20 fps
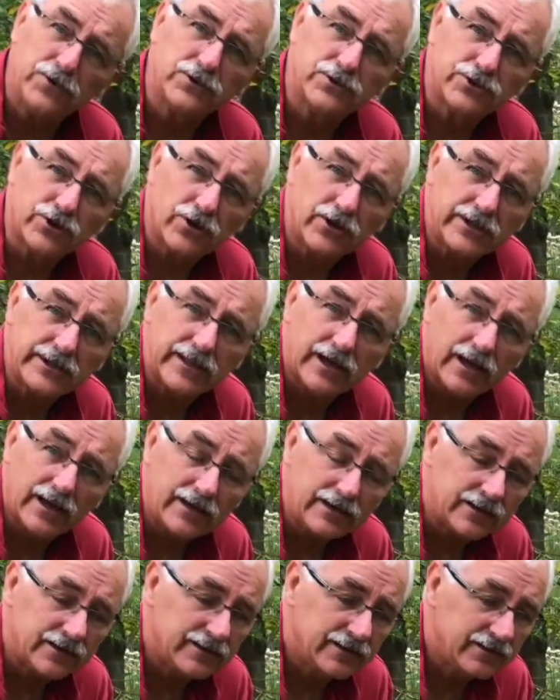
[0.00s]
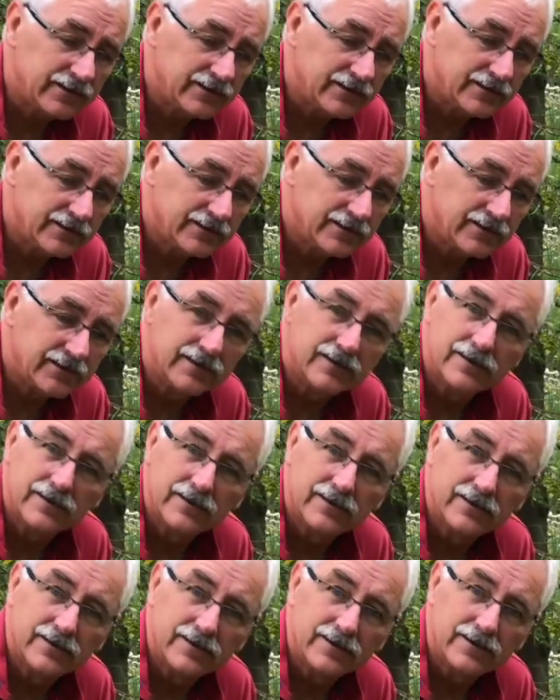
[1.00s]
you enjoyed that.
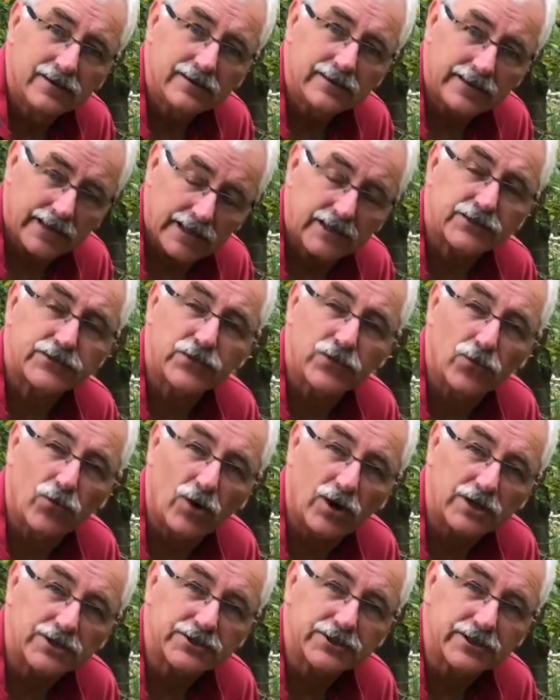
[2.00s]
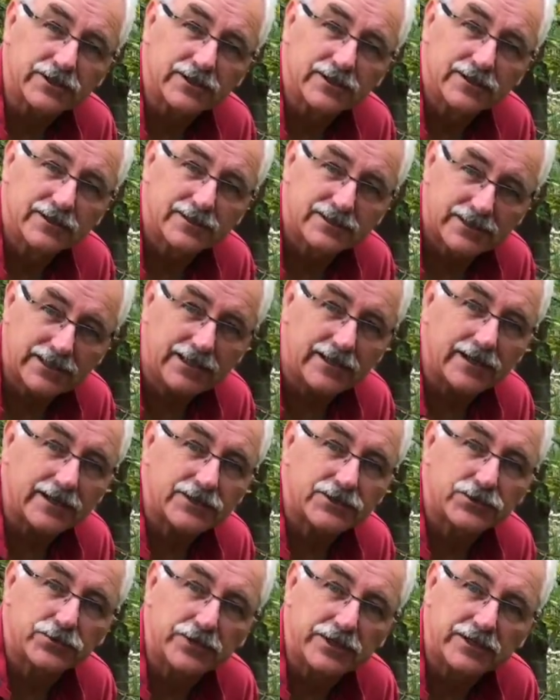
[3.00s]
Thanks for watching. See you
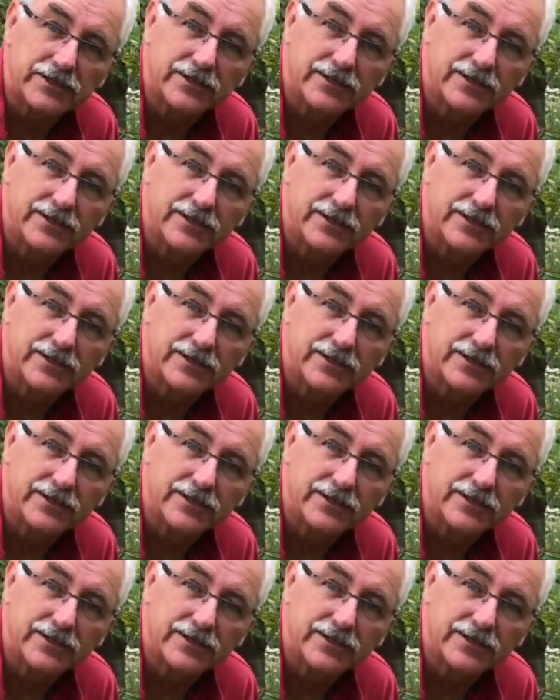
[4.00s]
next week.